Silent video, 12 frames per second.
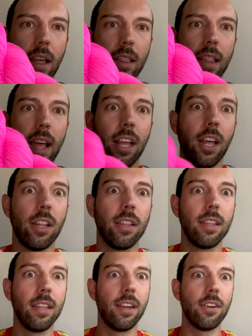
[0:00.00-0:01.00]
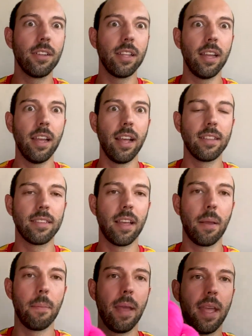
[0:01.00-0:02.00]
Like literally, it's
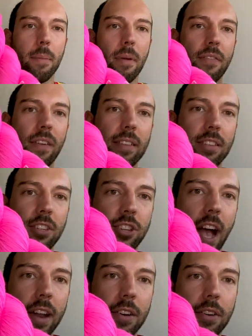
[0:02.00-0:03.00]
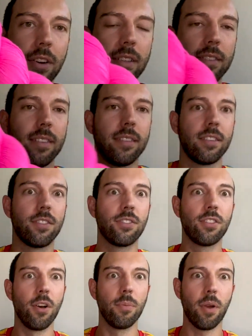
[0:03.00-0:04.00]
like making my face a shadow because this is
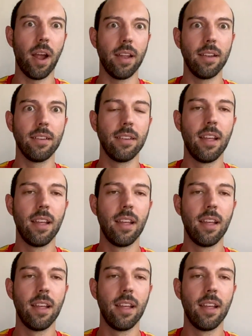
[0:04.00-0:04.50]
so bright.